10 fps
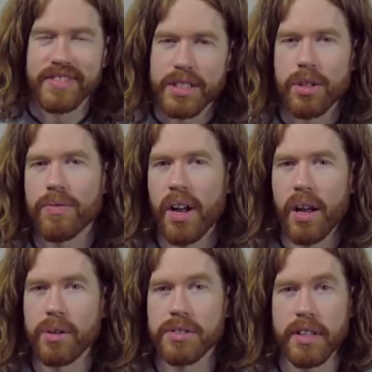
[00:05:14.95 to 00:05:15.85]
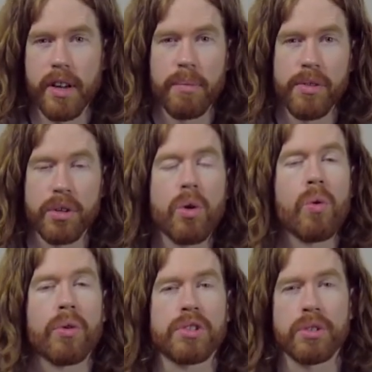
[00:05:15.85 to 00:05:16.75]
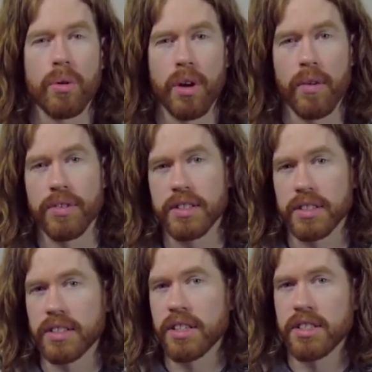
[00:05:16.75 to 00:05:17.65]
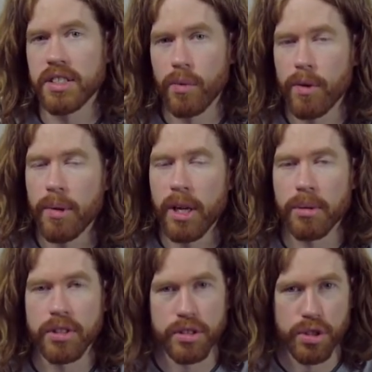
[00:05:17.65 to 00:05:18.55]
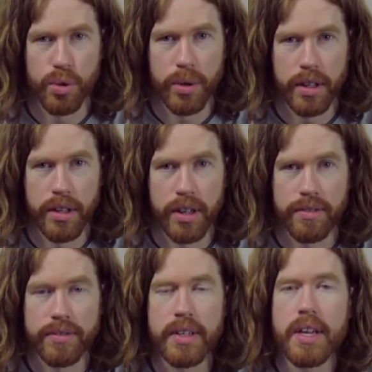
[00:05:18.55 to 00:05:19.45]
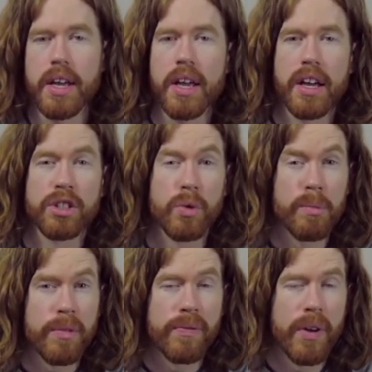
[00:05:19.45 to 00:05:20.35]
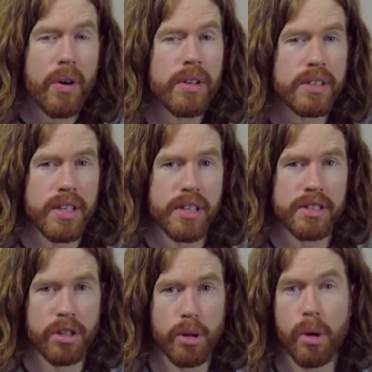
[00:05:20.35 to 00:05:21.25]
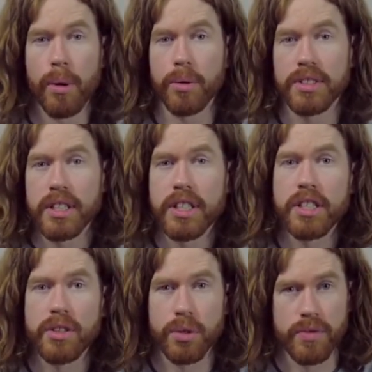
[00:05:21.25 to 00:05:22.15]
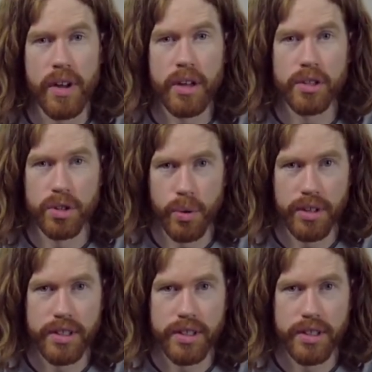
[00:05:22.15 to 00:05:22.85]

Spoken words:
These are values that have been the cornerstone of the successes that we've been able to enjoy in life. And so we've been very intentional about teaching those values to our